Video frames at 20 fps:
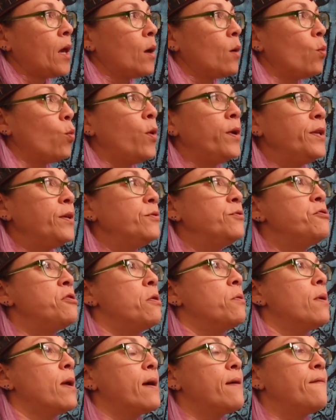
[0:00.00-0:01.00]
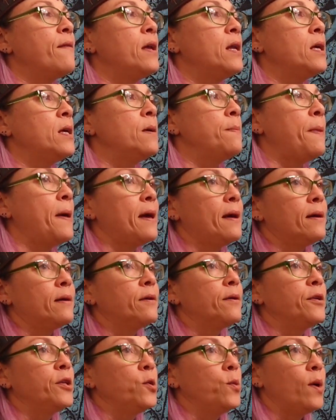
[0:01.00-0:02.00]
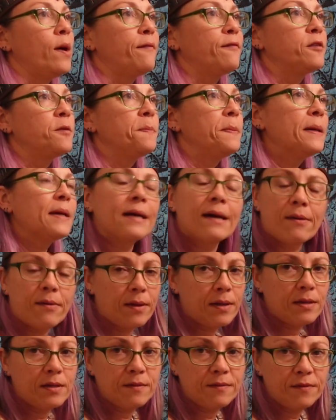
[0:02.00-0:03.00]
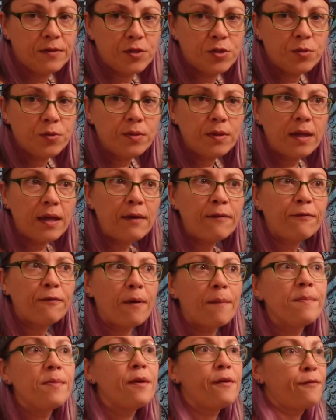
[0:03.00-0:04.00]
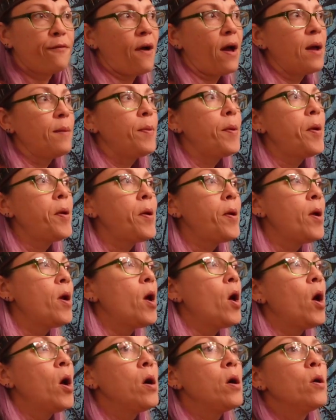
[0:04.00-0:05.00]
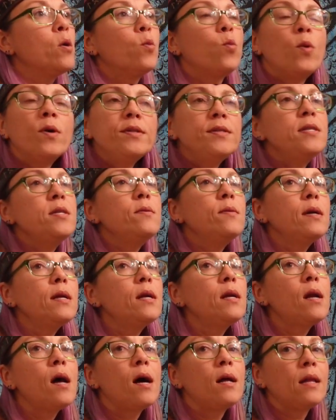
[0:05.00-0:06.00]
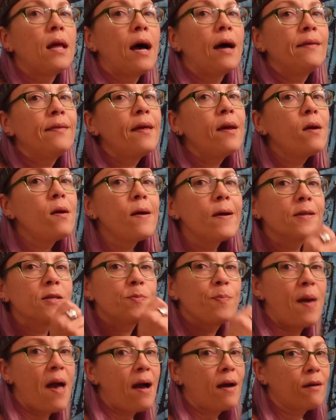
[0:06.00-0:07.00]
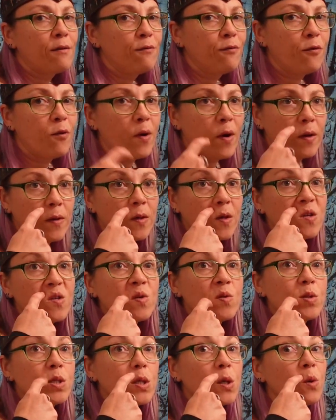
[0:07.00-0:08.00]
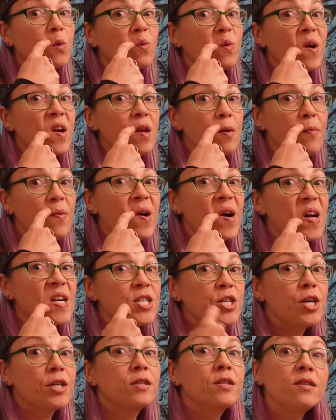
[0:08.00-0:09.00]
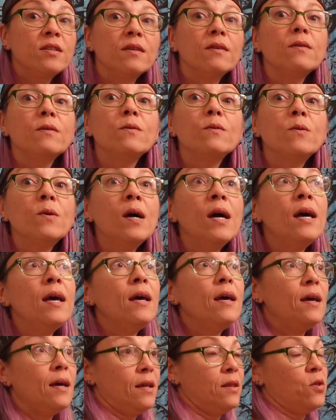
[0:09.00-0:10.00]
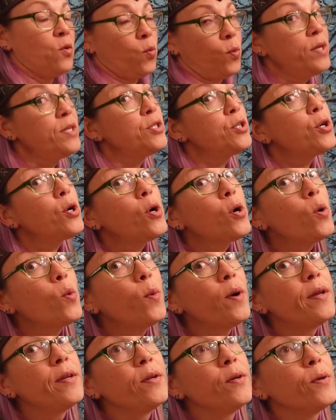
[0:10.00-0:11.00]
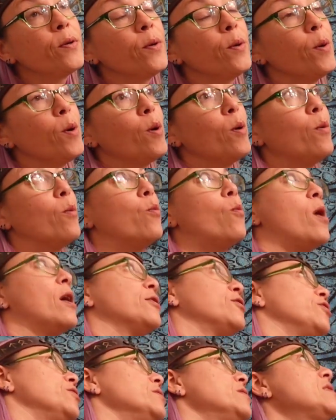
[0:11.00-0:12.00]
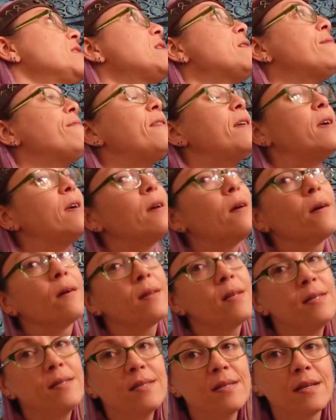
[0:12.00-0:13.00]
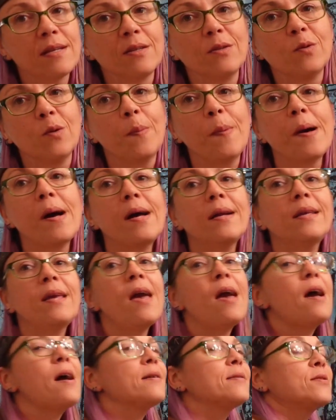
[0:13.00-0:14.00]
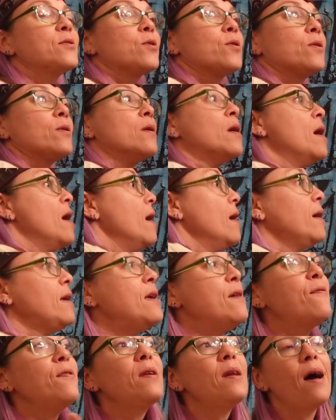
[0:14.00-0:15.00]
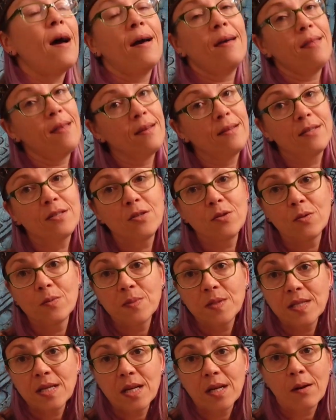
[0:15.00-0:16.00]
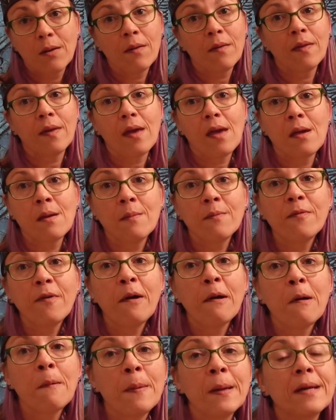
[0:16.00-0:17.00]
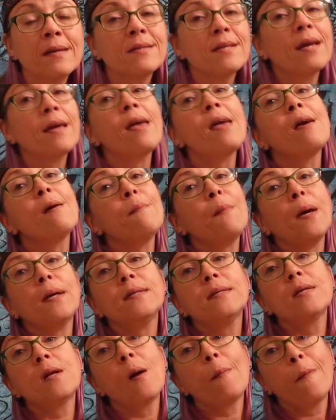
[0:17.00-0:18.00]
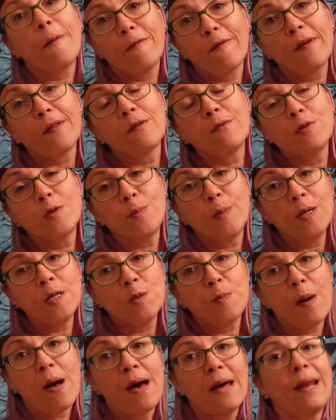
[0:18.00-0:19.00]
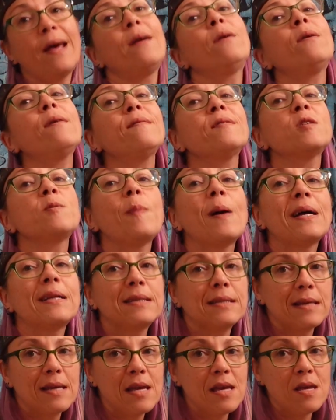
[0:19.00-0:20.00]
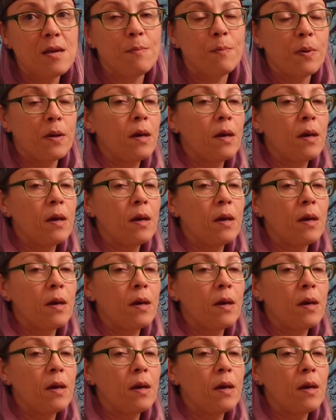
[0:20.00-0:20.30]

When you don't have any pattern you have to pick out individually from the fiber, once you get it all on there, it's back and forth. So it's a great project to do in the winter when you're watching TV or listening to a podcast, or even I like to do them sitting around the campfire because I can't mess it up if I lose my spot. I don't have a spot to keep.